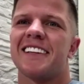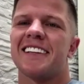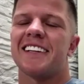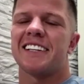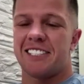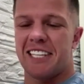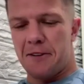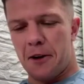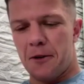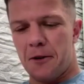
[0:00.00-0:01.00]
Steve,
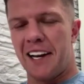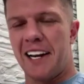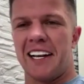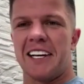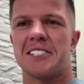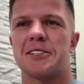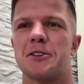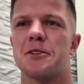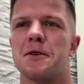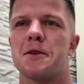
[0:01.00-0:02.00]
very well. It's good to
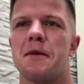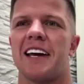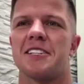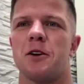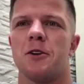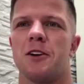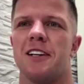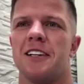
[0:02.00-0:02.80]
be back. It's been a while.